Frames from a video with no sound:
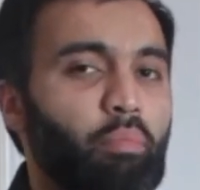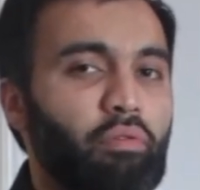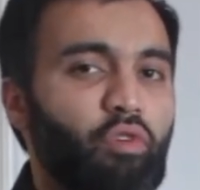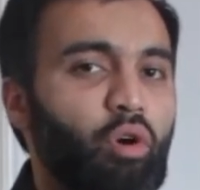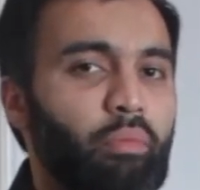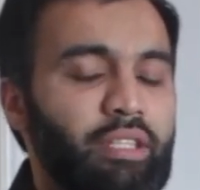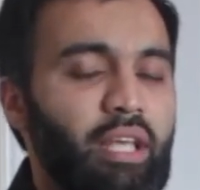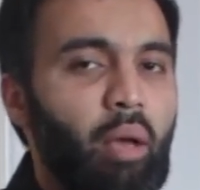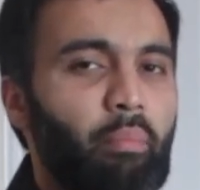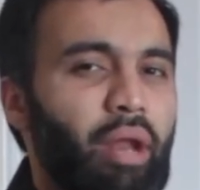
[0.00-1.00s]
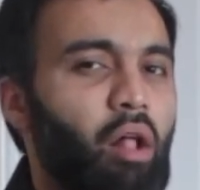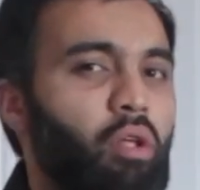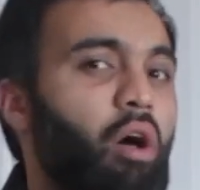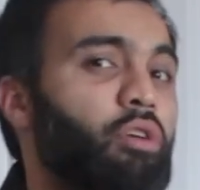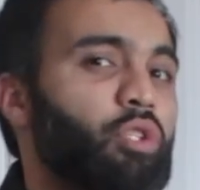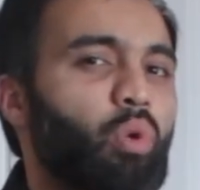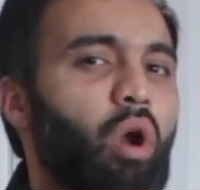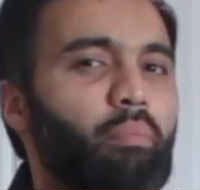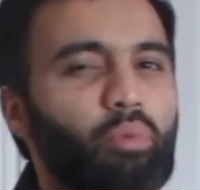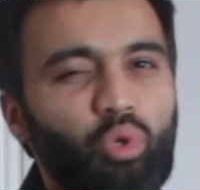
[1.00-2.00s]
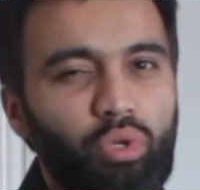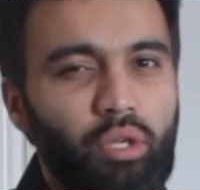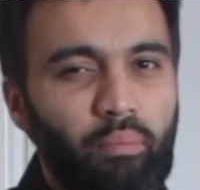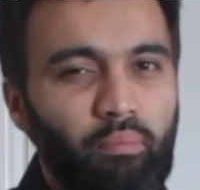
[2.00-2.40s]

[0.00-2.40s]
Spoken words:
performance, but also our mood.